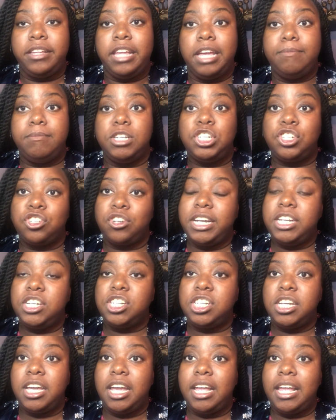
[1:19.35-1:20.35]

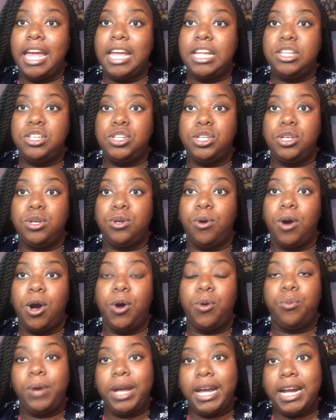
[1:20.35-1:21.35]
demonstration and do a
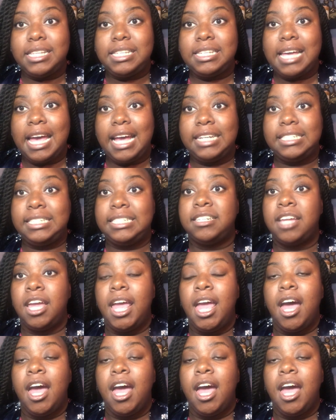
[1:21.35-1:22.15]
wear test.